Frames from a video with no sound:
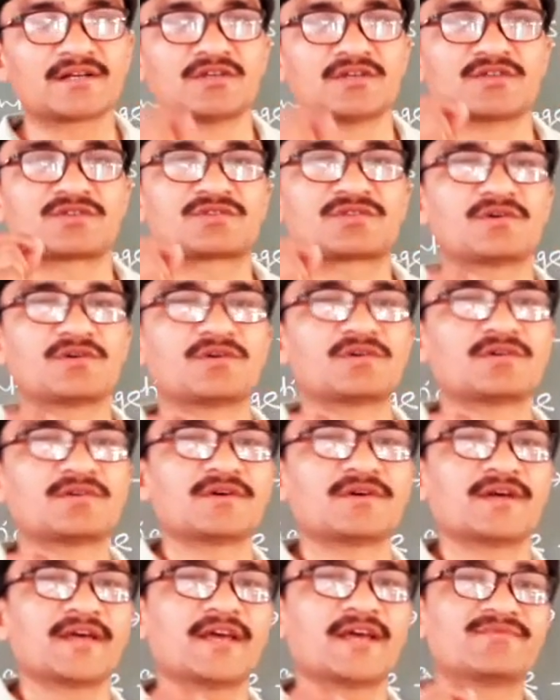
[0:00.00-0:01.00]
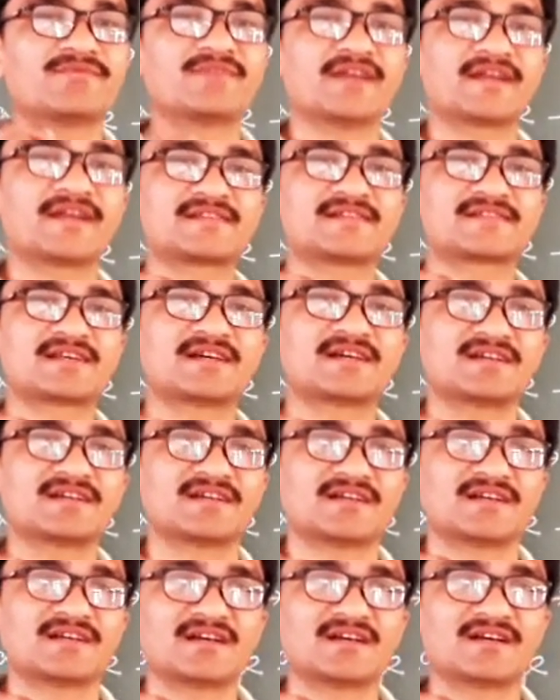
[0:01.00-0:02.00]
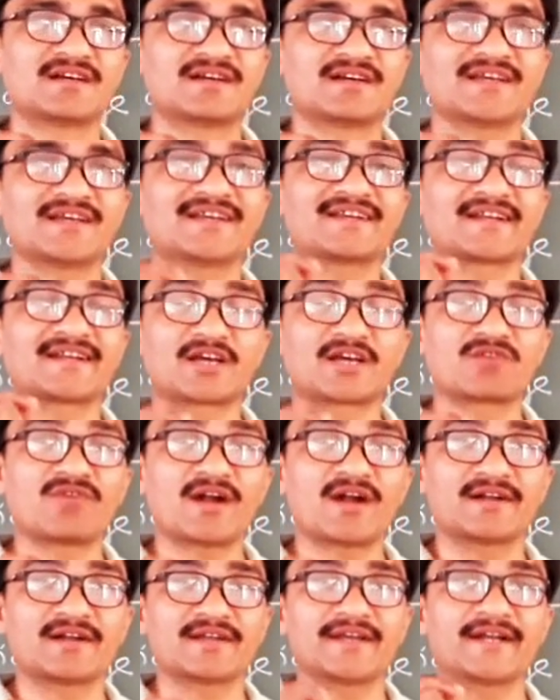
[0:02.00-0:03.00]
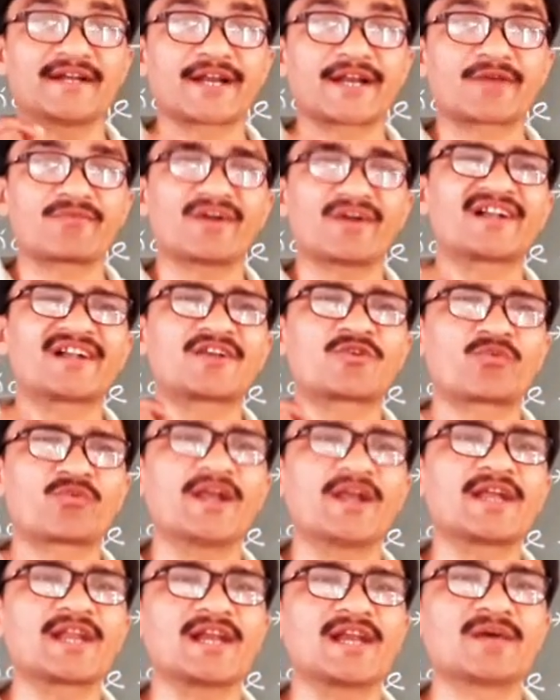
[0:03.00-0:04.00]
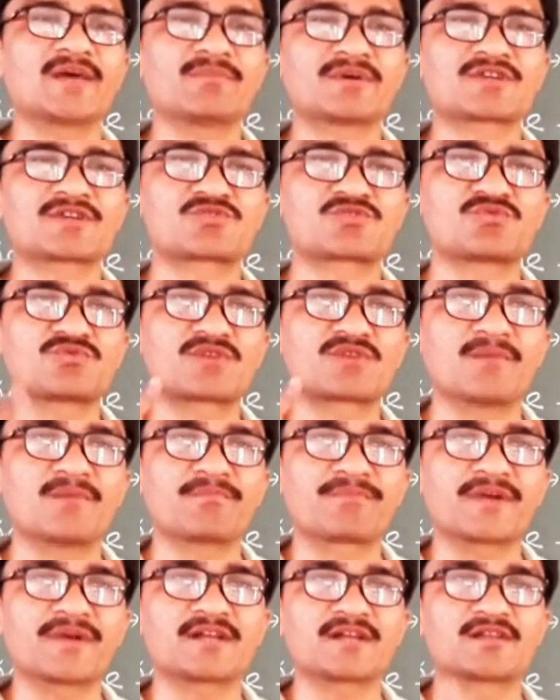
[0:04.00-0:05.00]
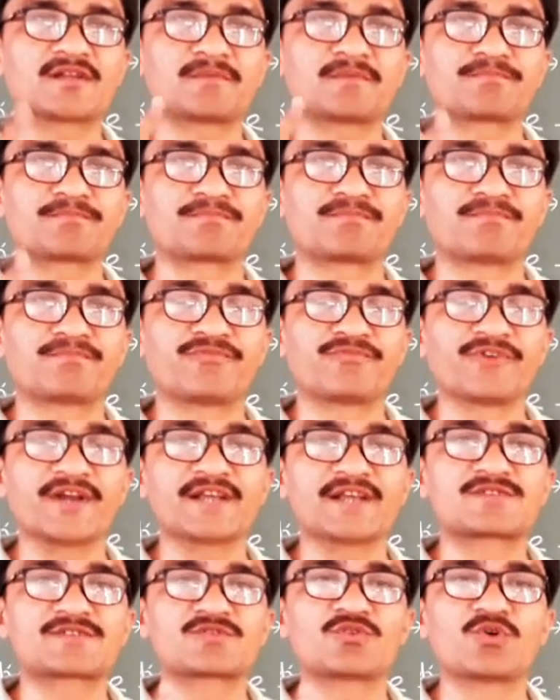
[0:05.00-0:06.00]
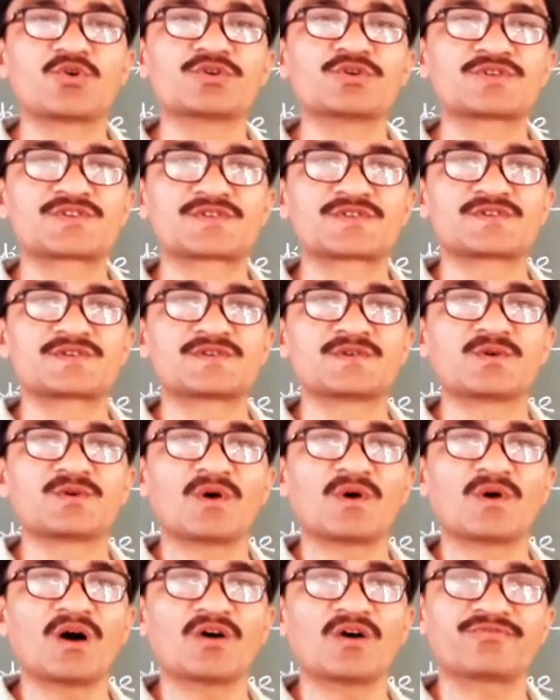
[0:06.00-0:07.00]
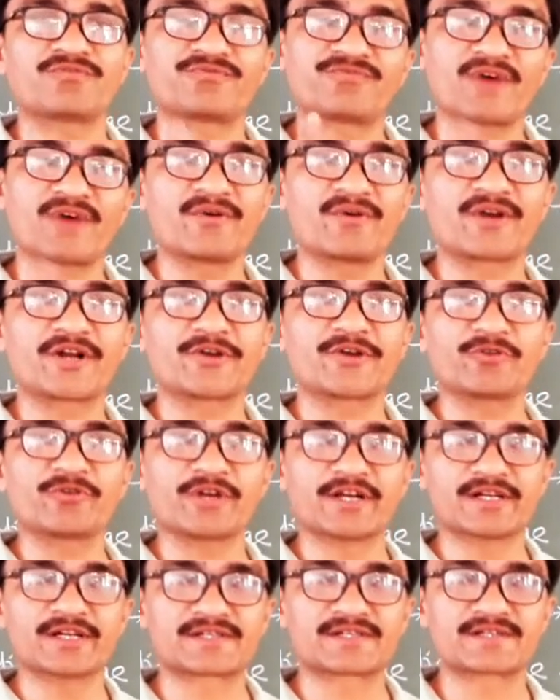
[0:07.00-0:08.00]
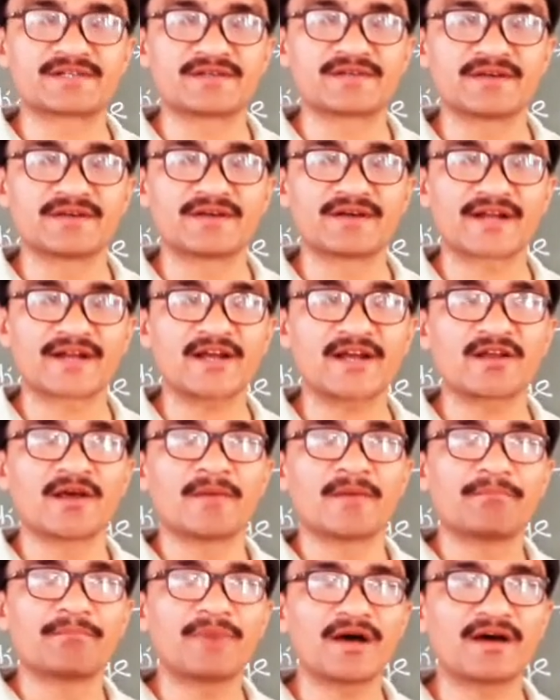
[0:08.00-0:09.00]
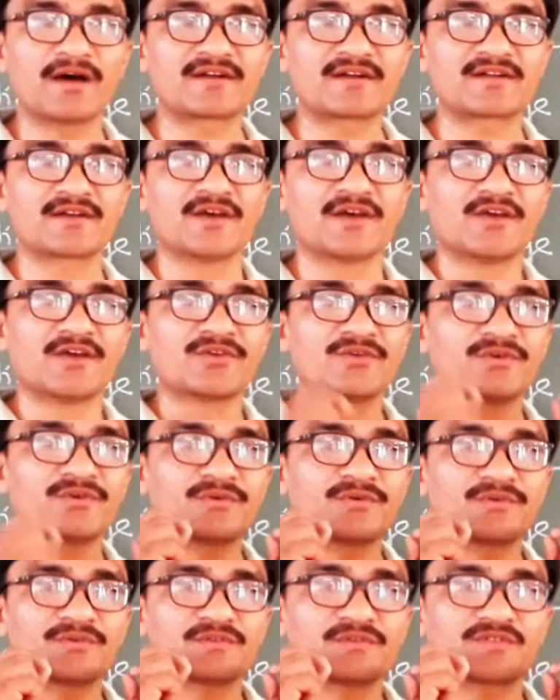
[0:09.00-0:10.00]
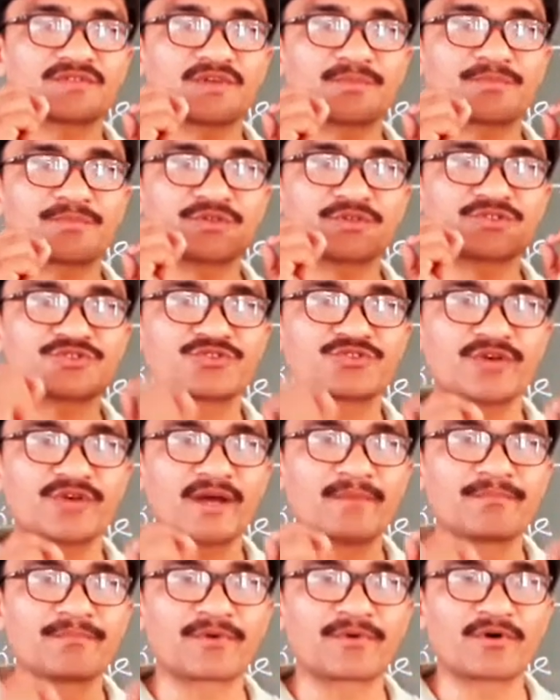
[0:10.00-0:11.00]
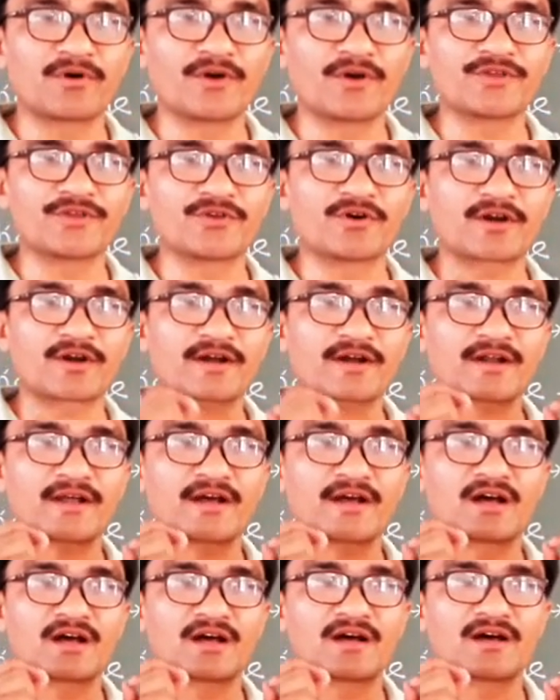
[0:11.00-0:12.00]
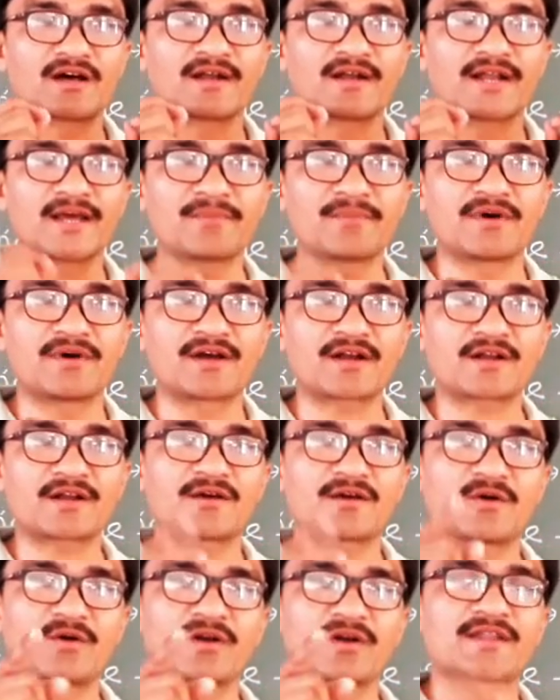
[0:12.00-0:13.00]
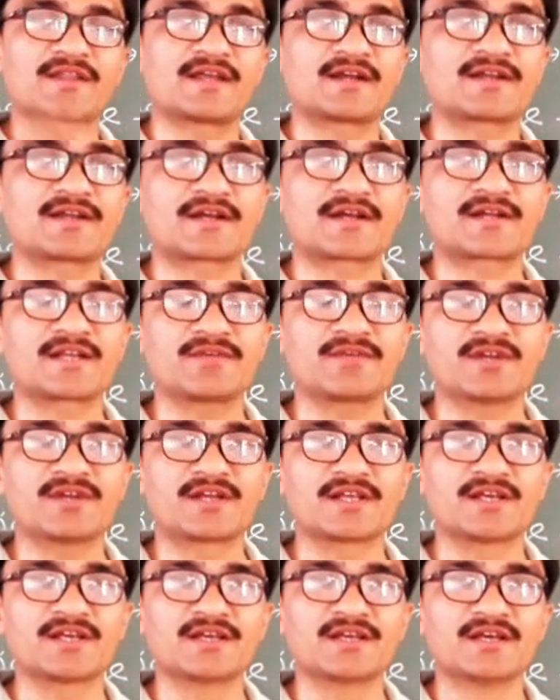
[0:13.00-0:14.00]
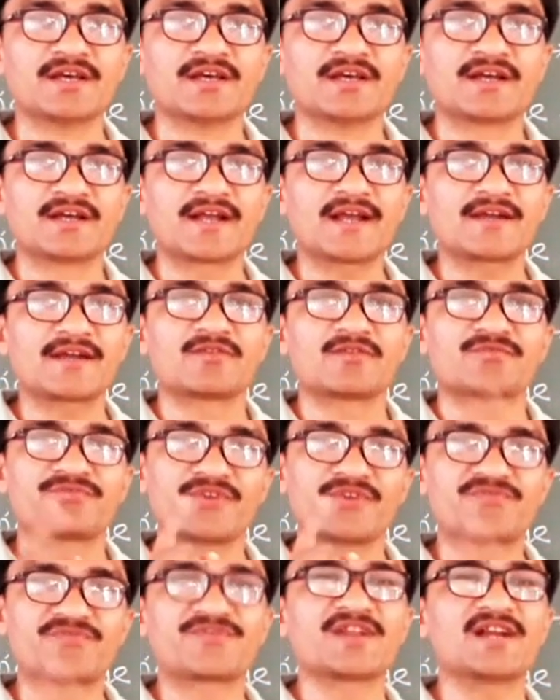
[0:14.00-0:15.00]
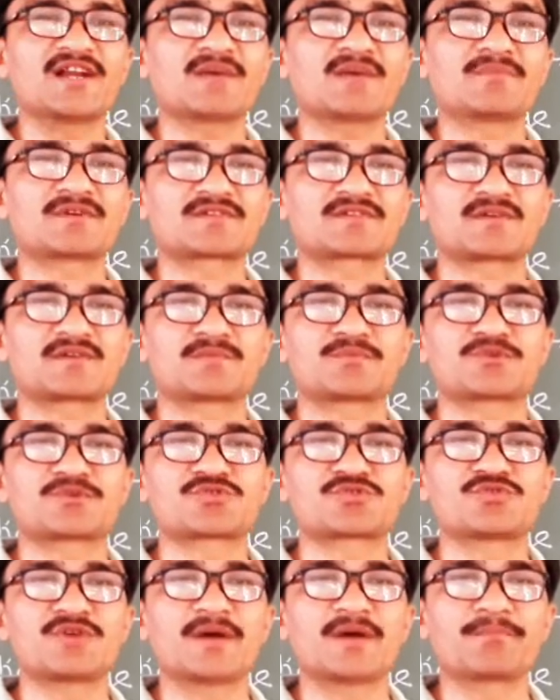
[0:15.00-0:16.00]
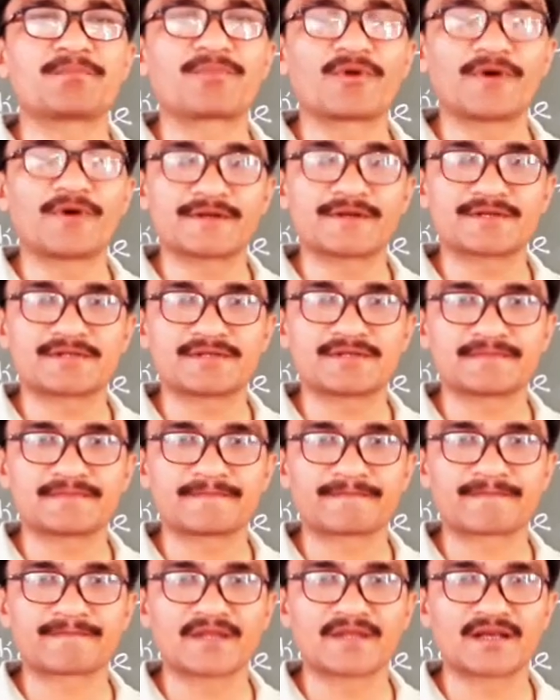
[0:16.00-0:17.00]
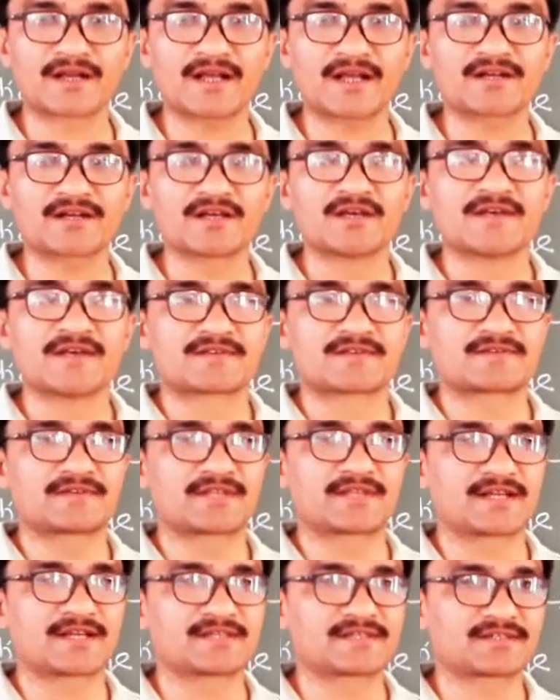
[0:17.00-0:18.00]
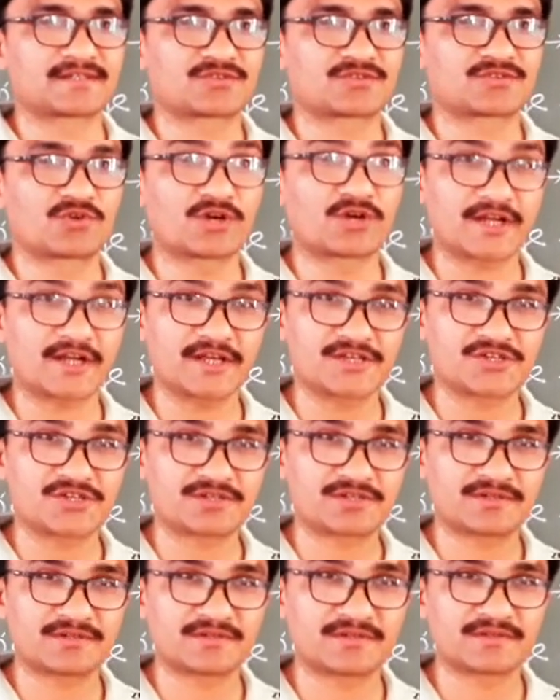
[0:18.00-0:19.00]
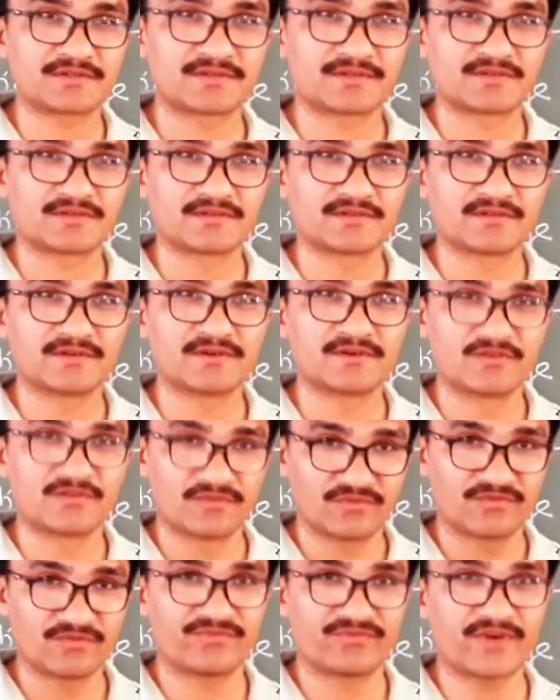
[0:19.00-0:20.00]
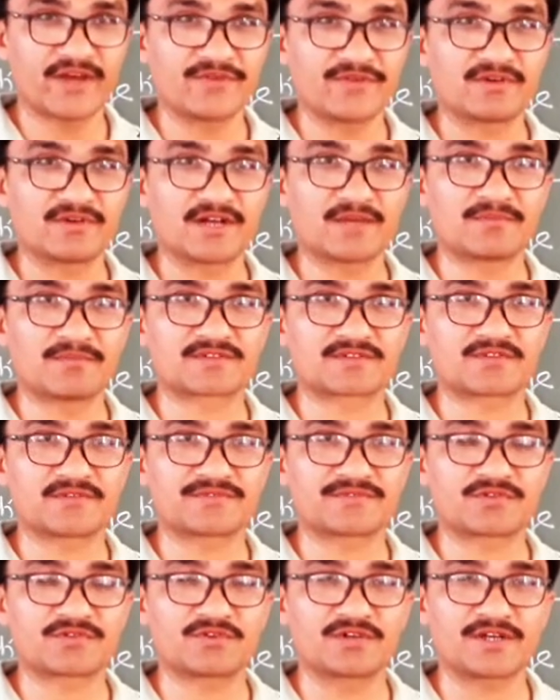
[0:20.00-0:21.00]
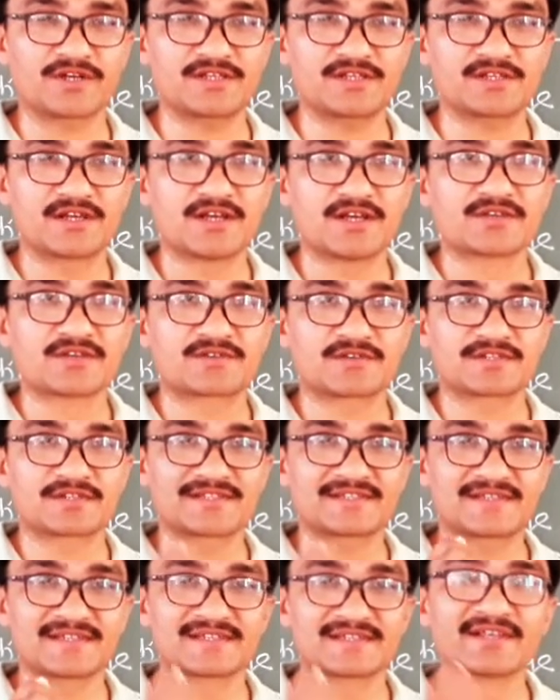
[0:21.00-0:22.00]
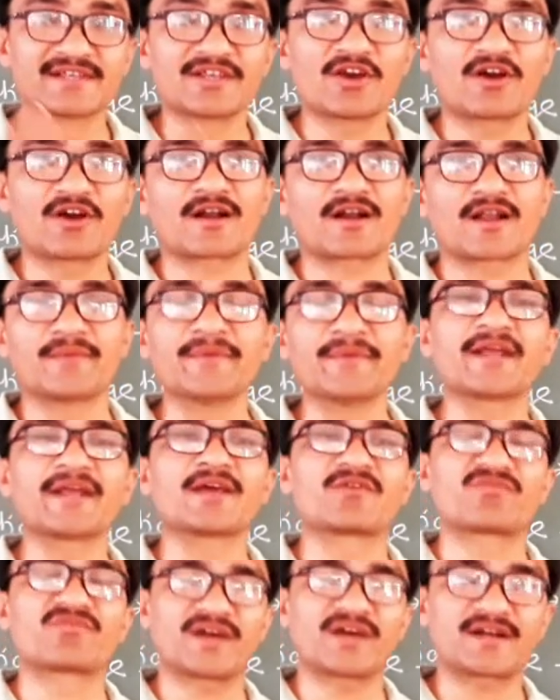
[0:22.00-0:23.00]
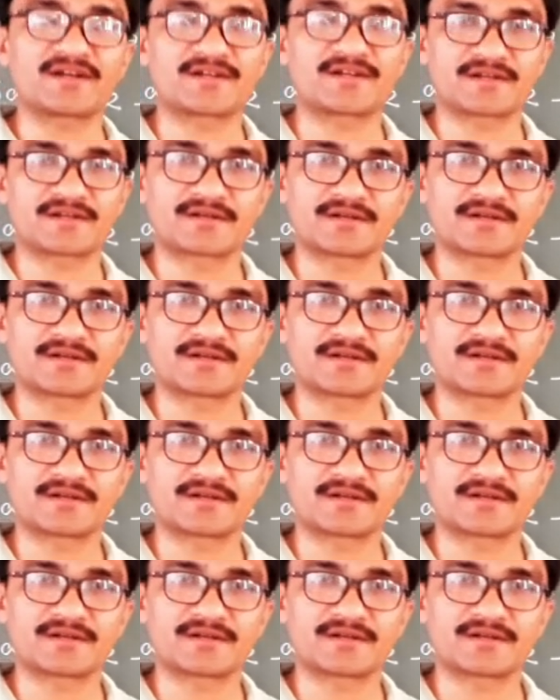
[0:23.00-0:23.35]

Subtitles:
So if there is it required 20 laborers to complete the finished goods of 500 units, right? But you suppose you employ your labor on that activity, right? 15 laborers suppose you employ, right? So there is a shortage, 5 laborers of shortage. So this is your limiting factor,